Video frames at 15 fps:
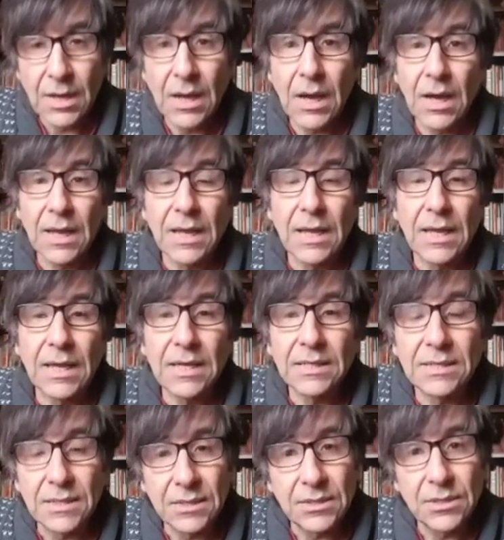uh,
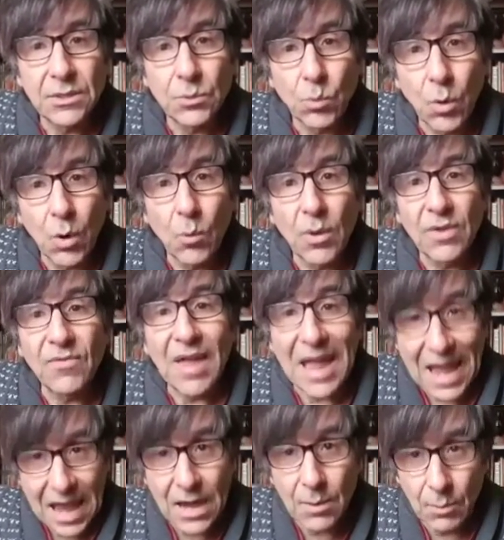instances where we've
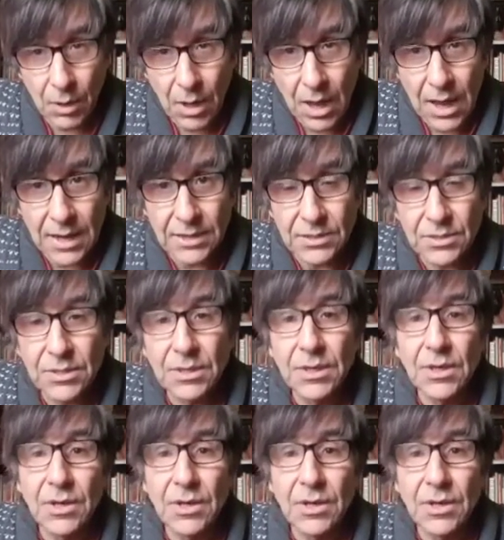animalized